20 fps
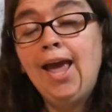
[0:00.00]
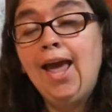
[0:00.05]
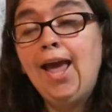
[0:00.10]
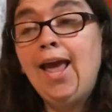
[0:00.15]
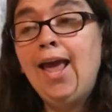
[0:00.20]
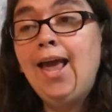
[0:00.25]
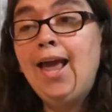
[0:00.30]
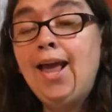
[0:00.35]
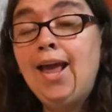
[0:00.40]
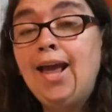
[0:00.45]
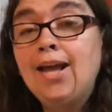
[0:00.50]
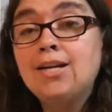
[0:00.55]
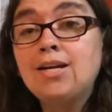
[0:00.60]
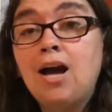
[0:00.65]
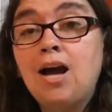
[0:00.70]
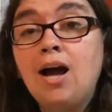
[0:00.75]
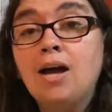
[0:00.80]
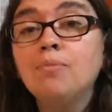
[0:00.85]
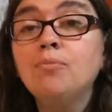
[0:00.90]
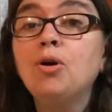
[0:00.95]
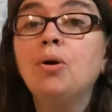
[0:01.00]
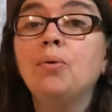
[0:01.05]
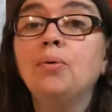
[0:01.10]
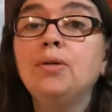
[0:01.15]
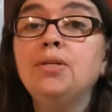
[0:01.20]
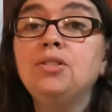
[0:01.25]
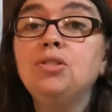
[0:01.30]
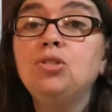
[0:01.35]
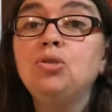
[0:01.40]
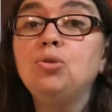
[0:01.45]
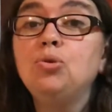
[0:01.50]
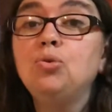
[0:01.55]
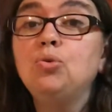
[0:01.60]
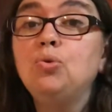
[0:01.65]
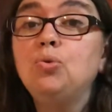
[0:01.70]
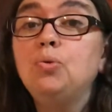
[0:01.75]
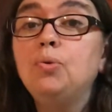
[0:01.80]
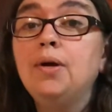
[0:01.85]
And I'm going to